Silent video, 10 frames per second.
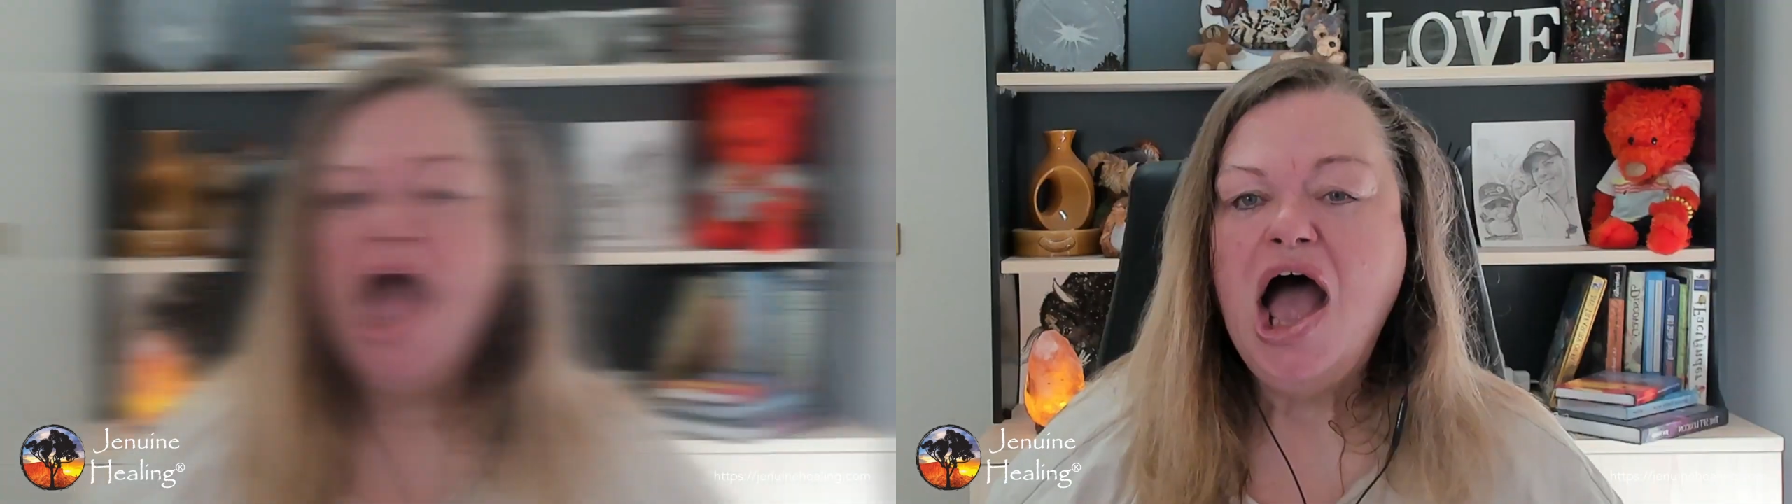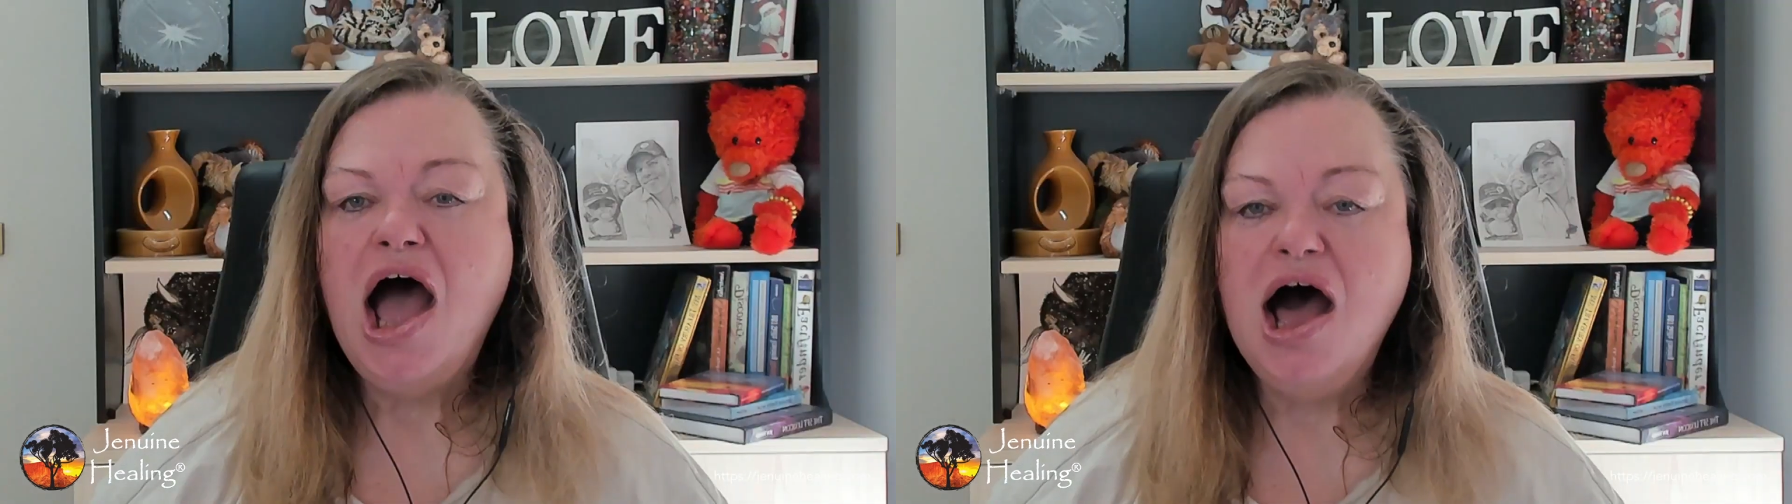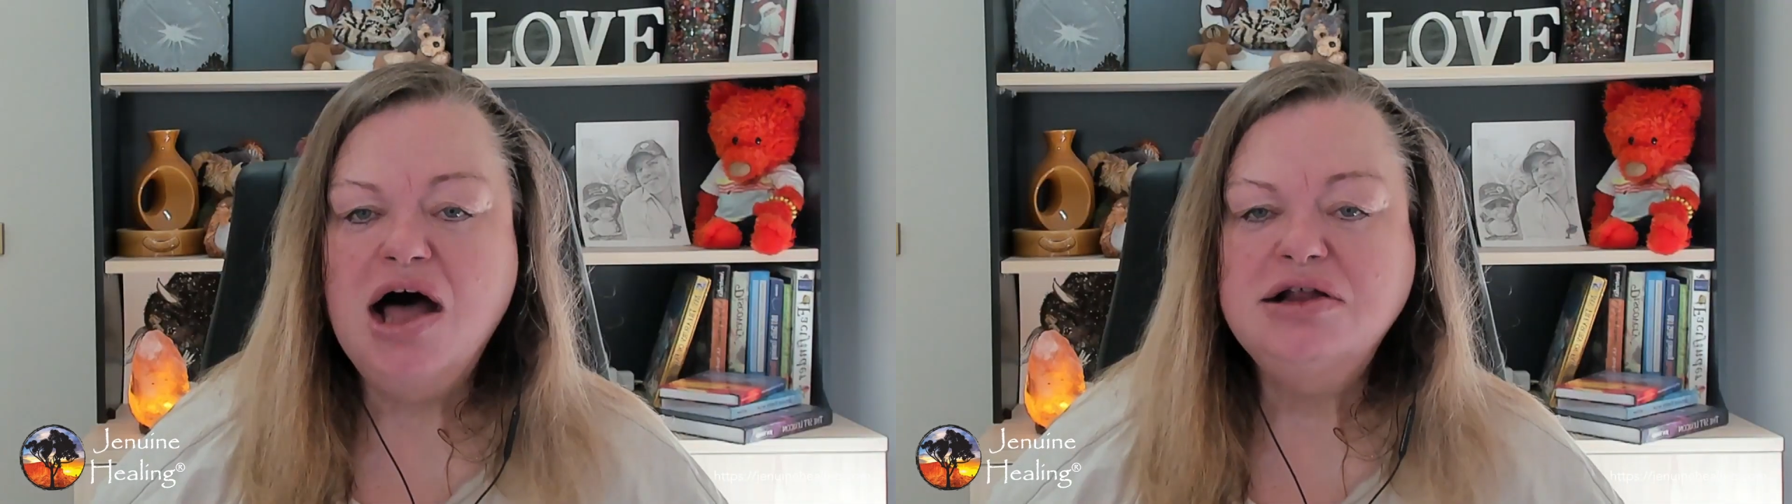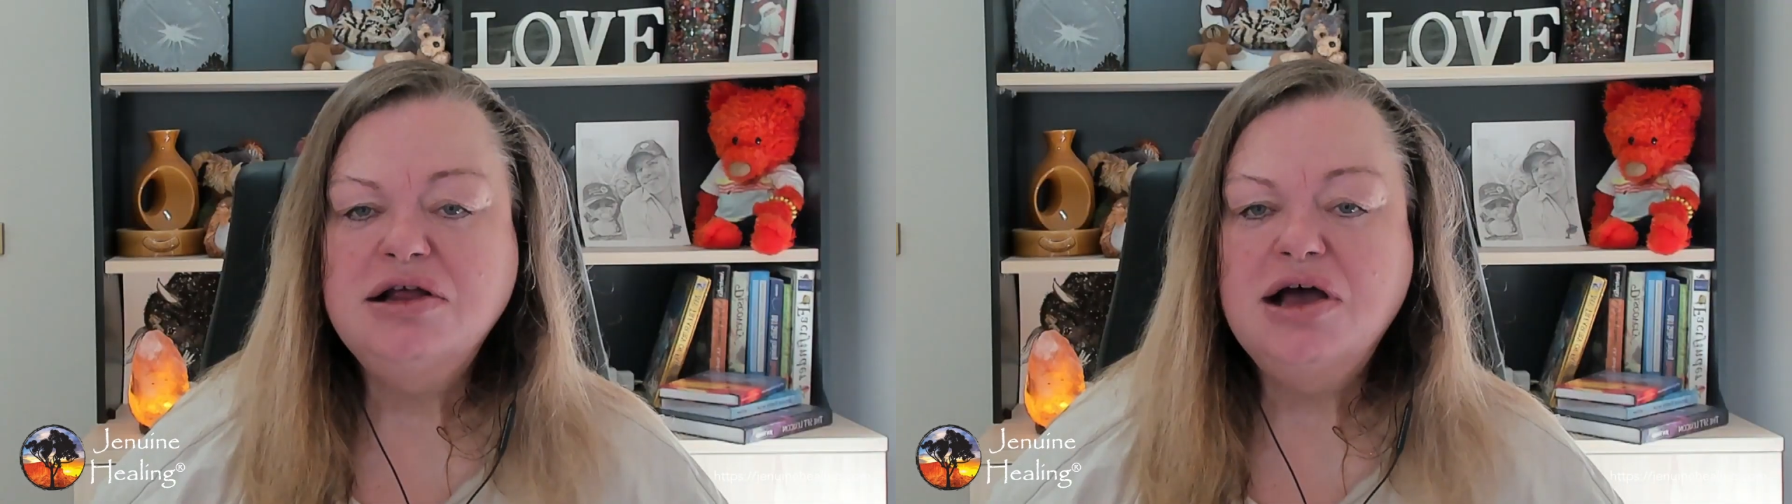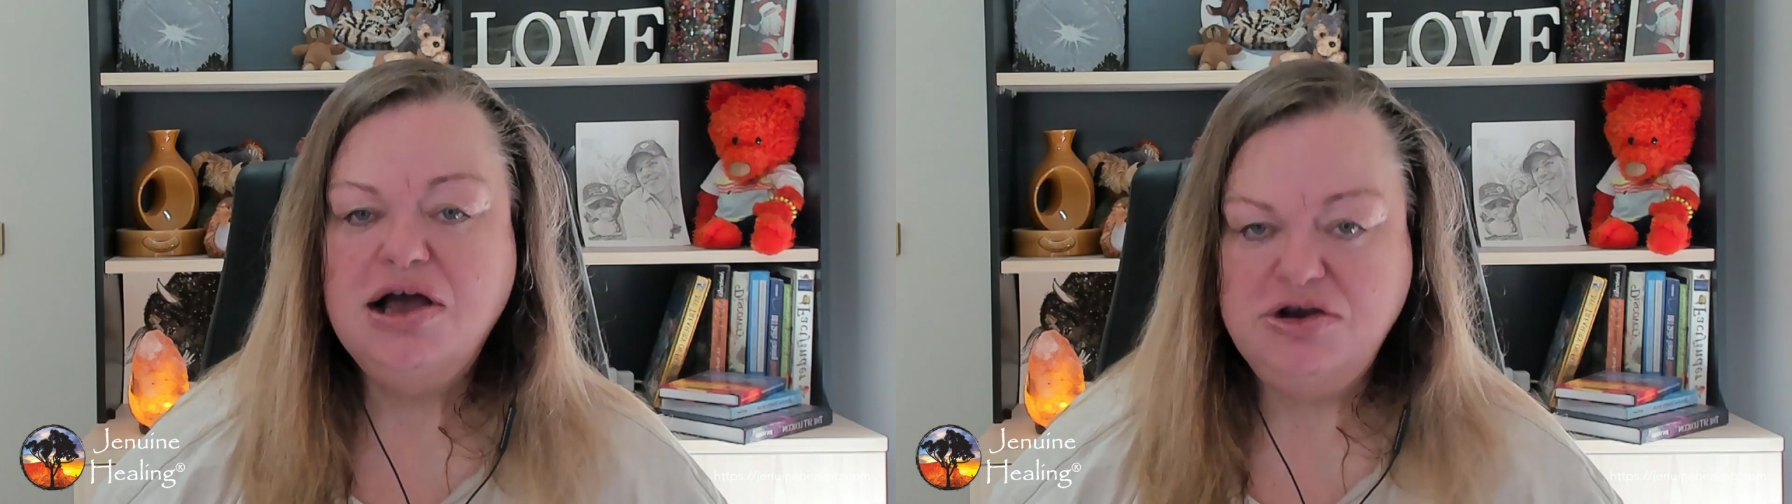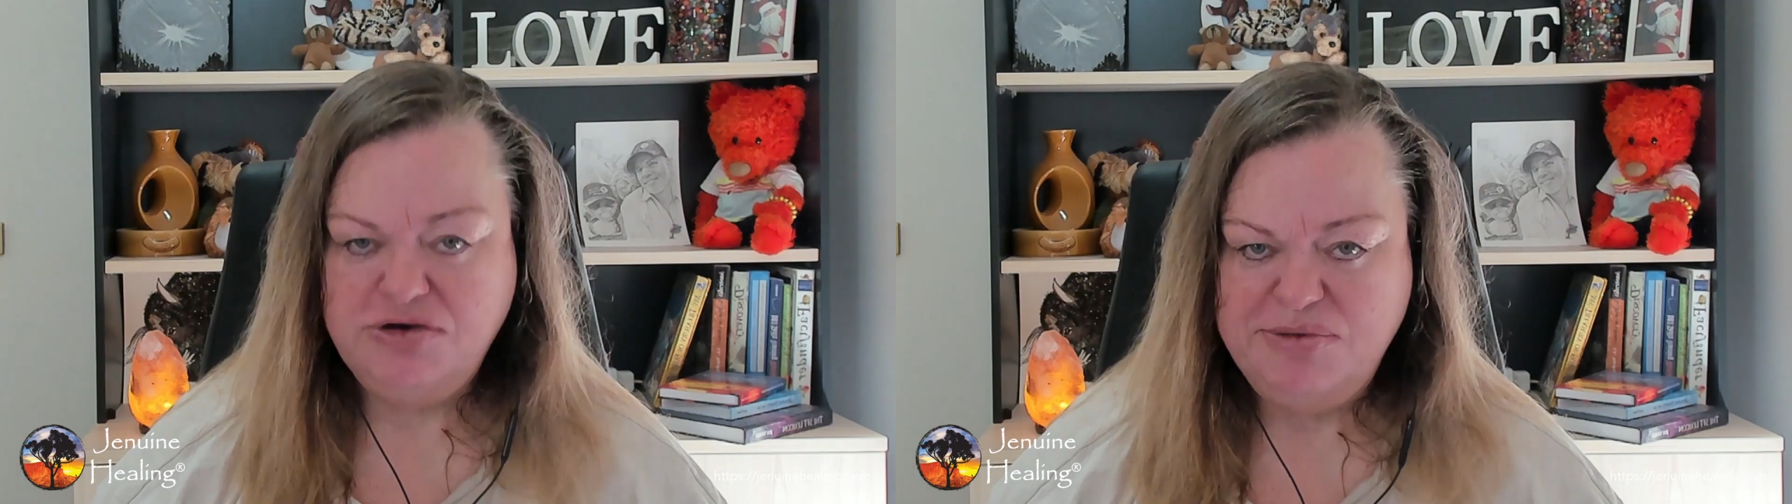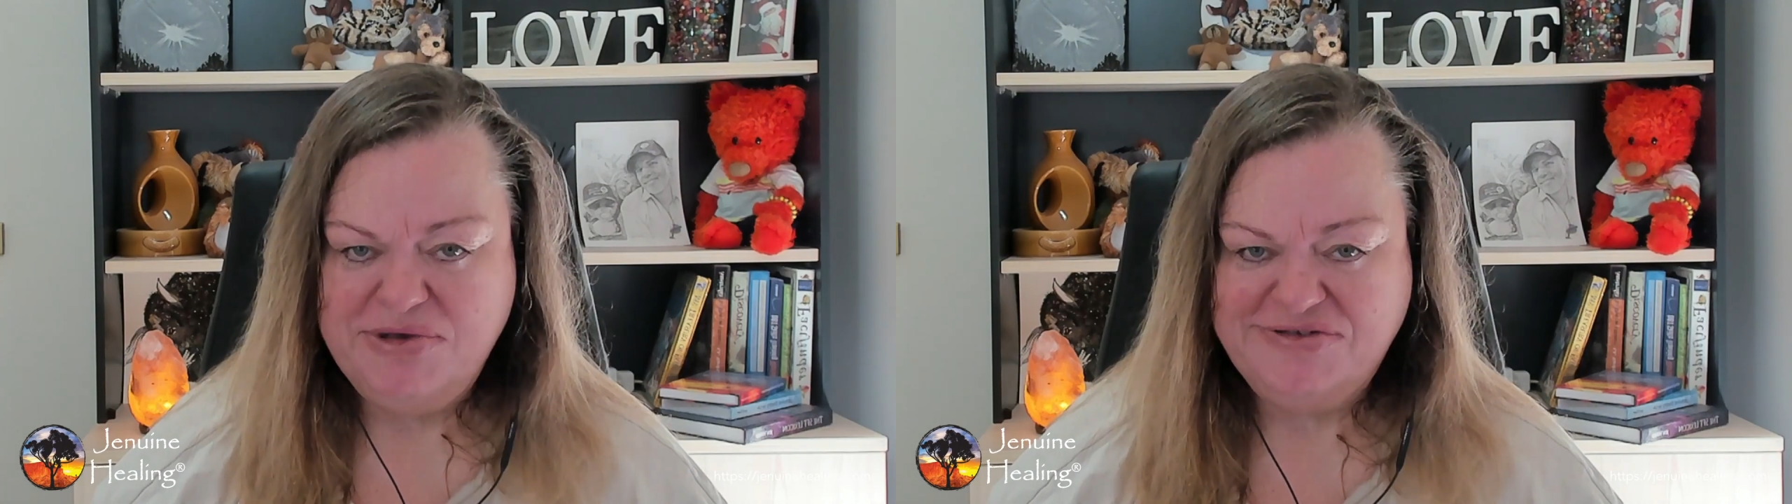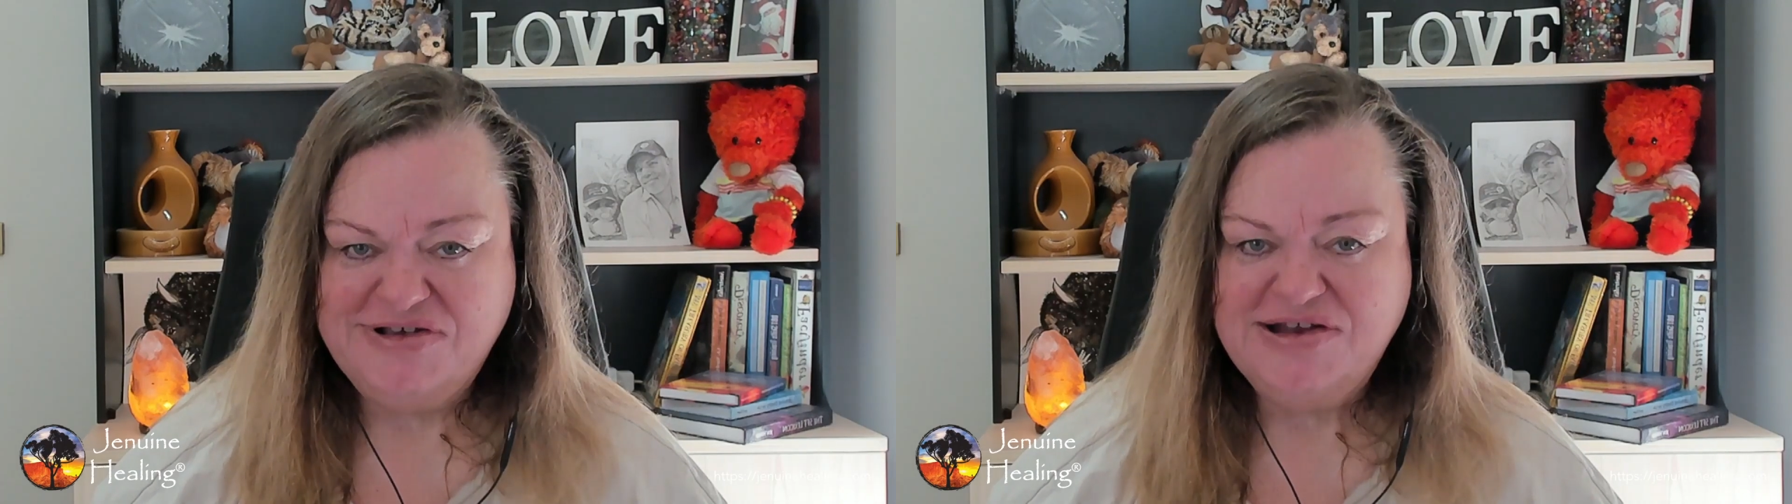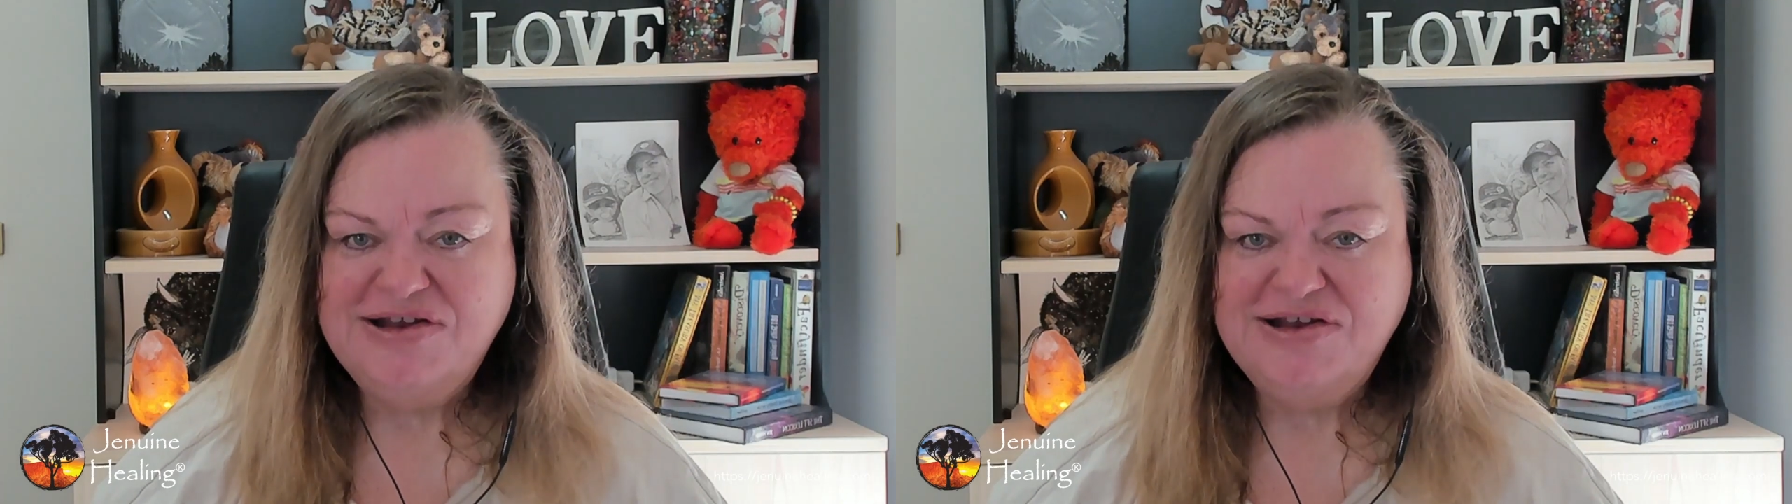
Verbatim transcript: All agreements